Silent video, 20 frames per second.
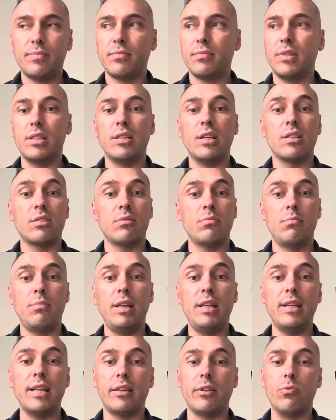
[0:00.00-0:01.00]
This doesn't
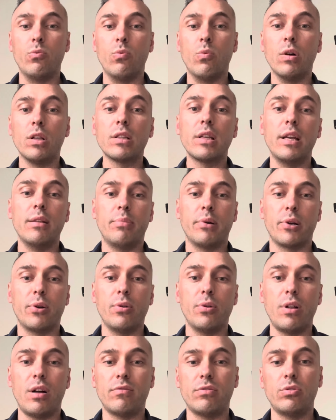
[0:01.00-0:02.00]
mean that he will get
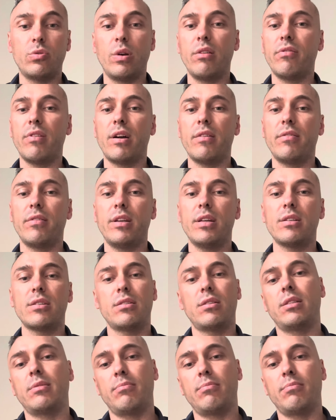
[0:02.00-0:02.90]
parole after 25 years,